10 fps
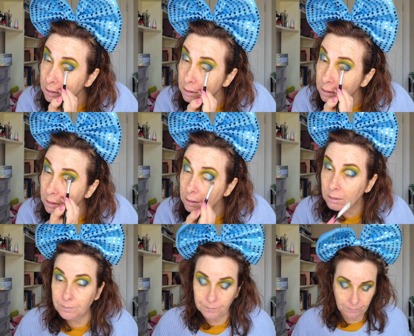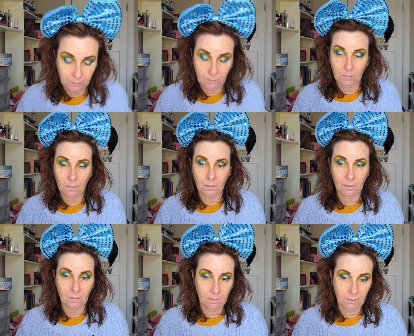
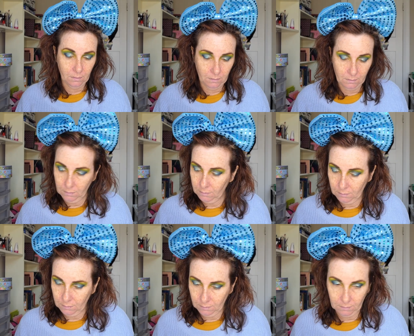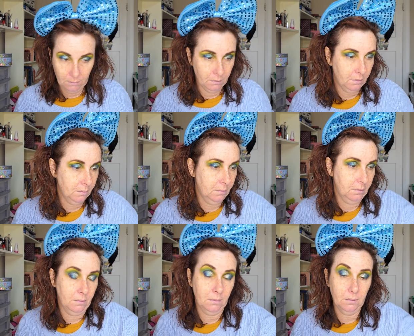(silence)